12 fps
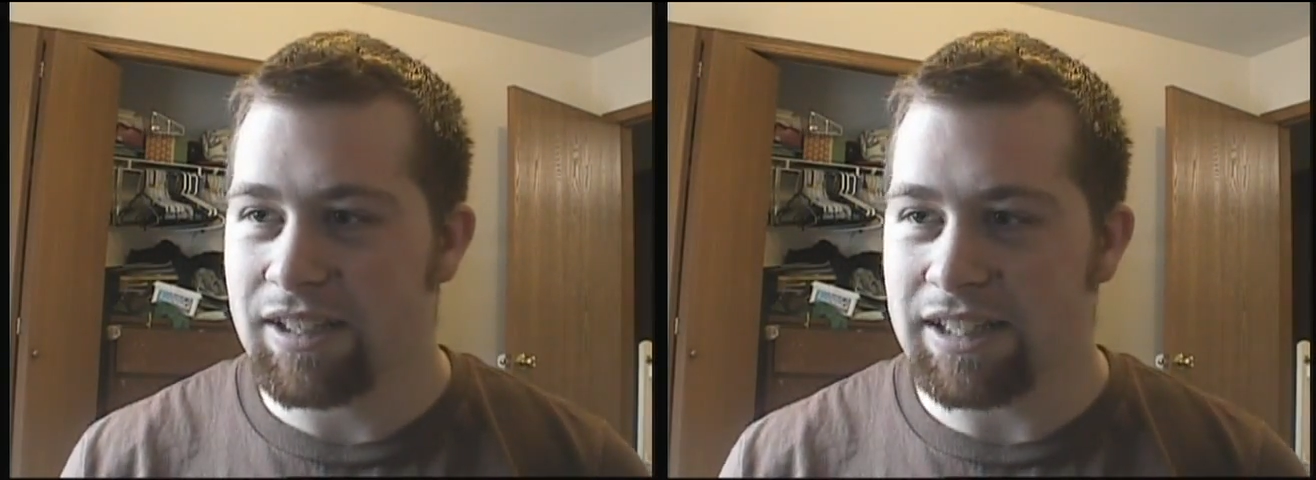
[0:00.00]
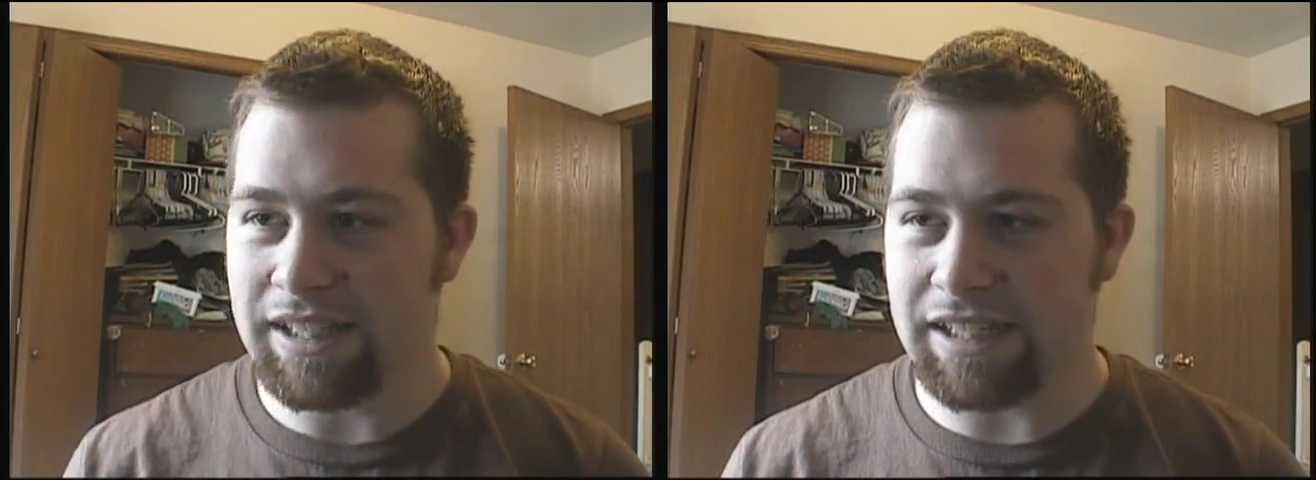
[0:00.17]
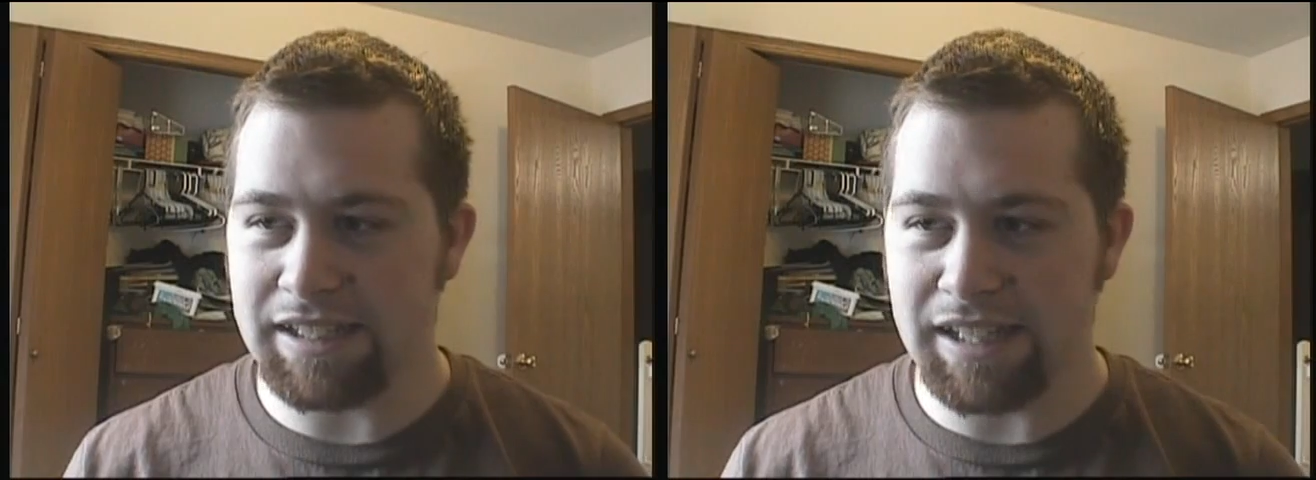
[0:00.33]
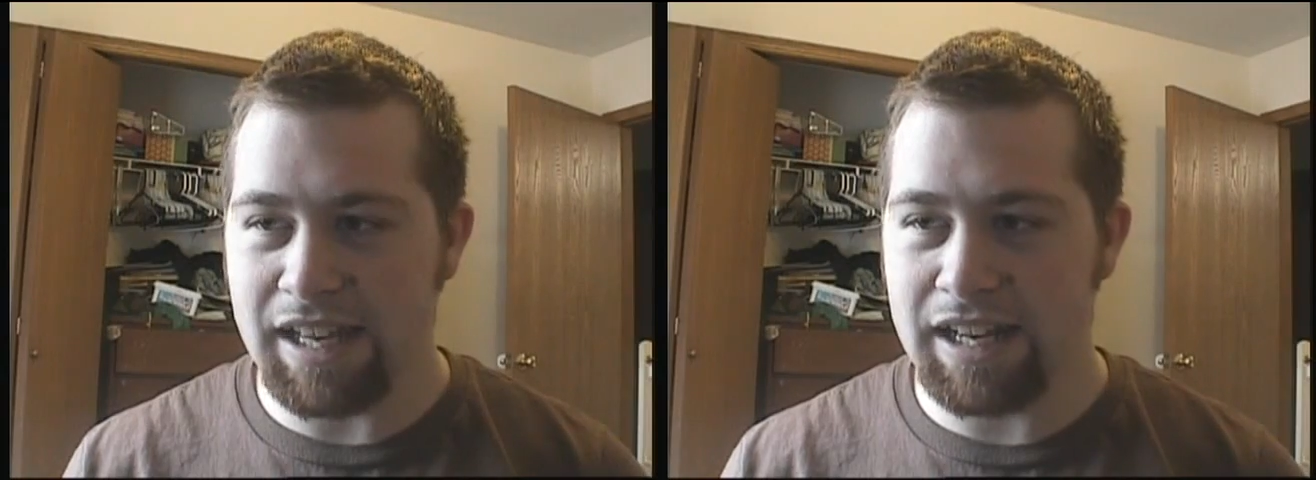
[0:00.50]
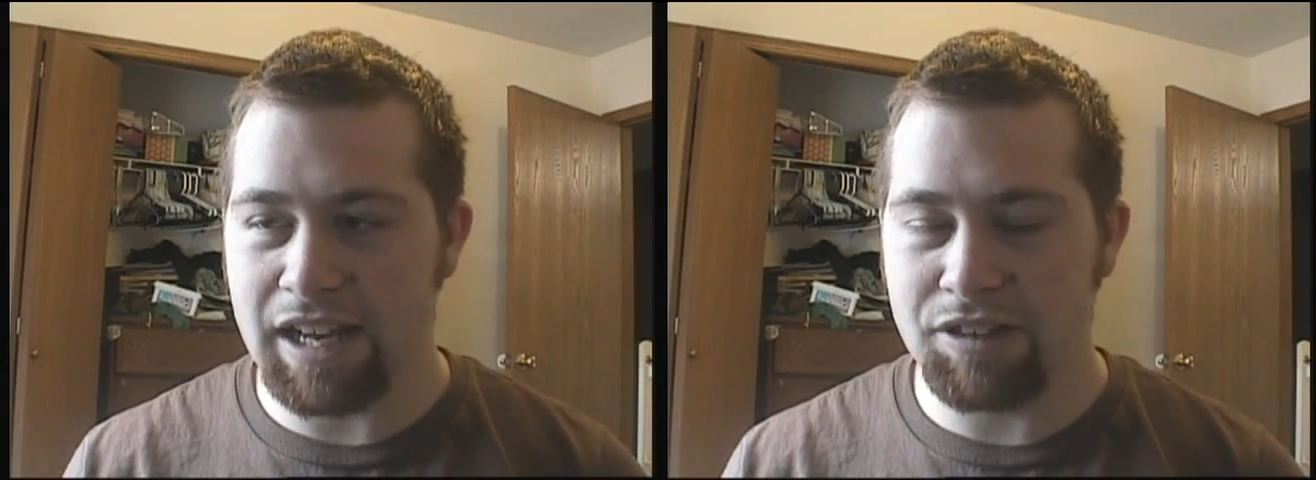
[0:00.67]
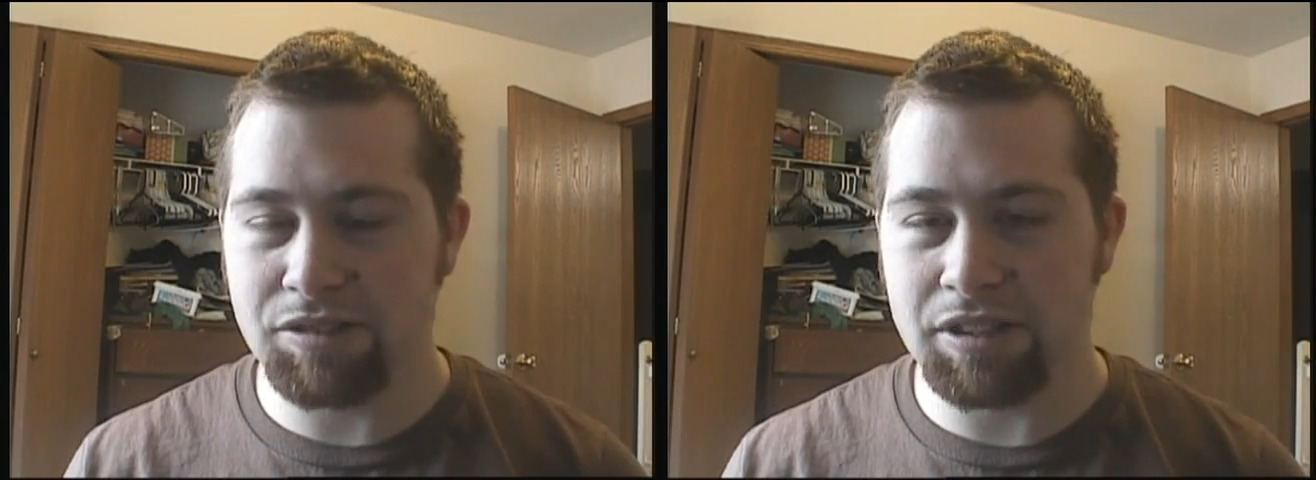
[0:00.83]
Is that
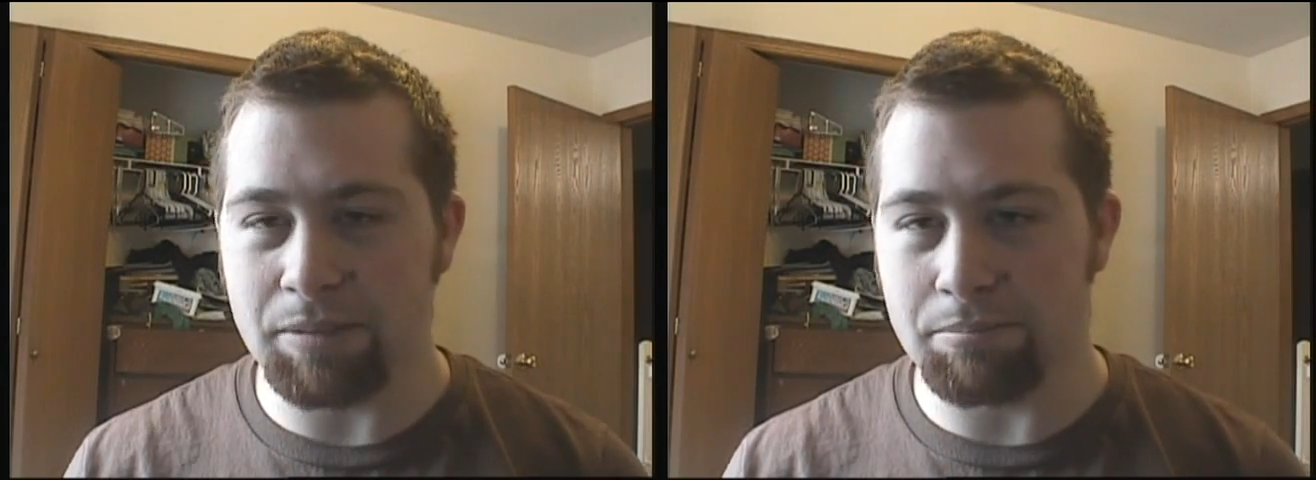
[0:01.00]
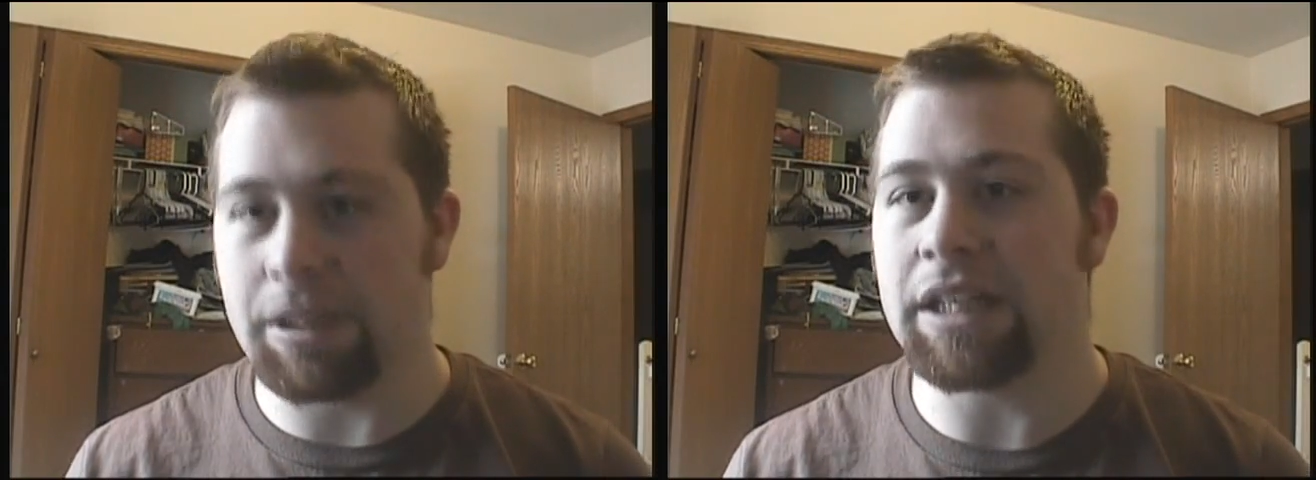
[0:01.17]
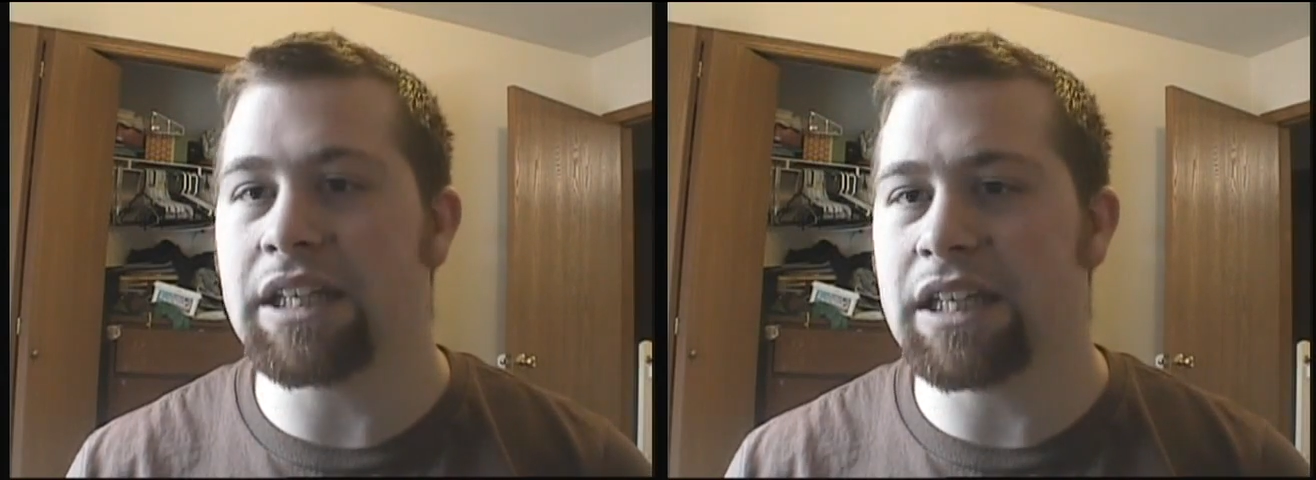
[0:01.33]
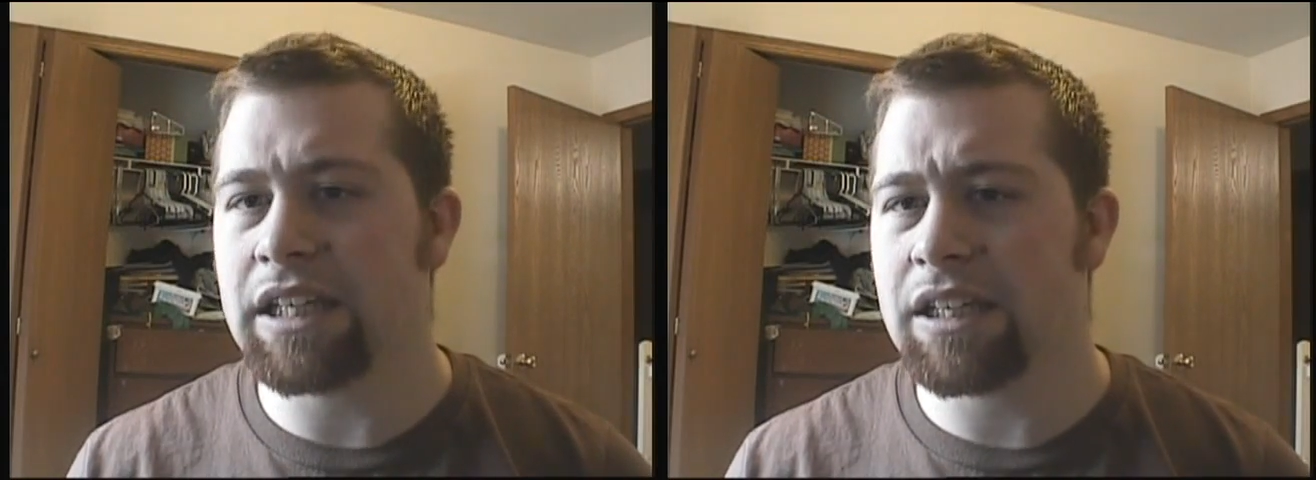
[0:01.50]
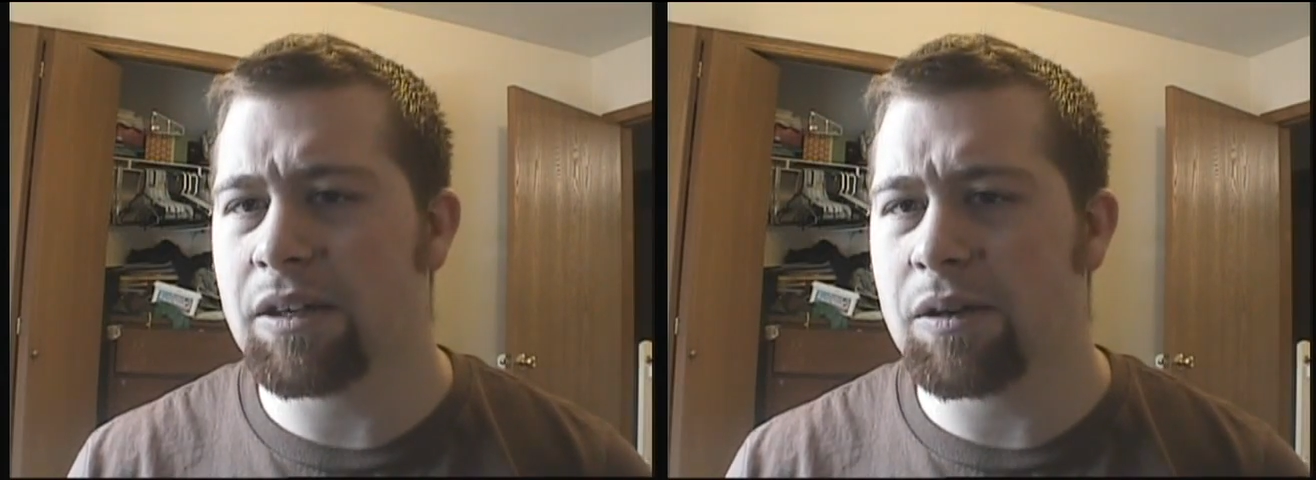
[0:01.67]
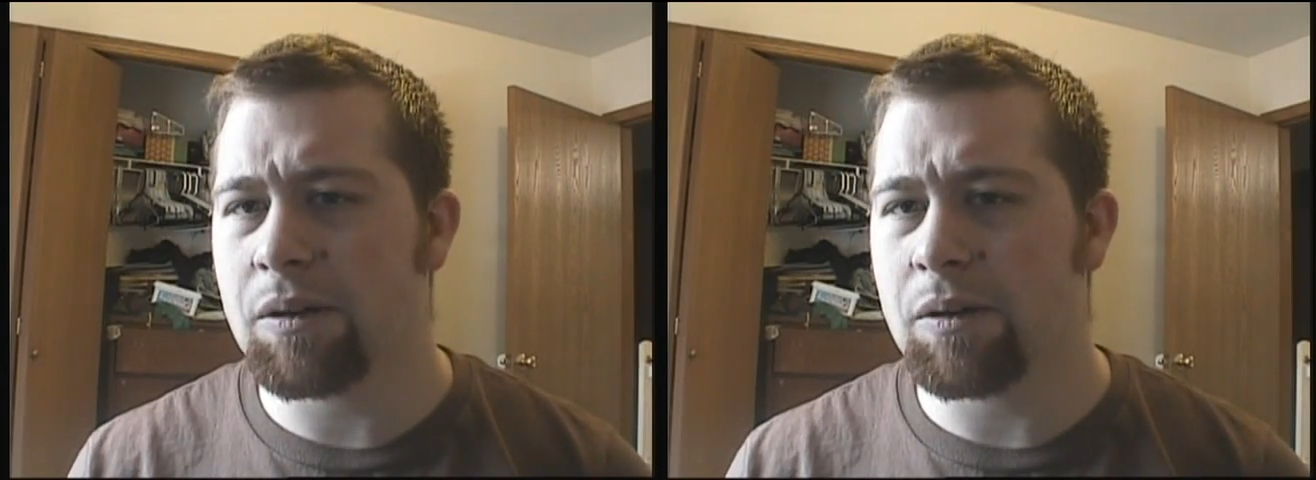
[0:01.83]
actually a beanie?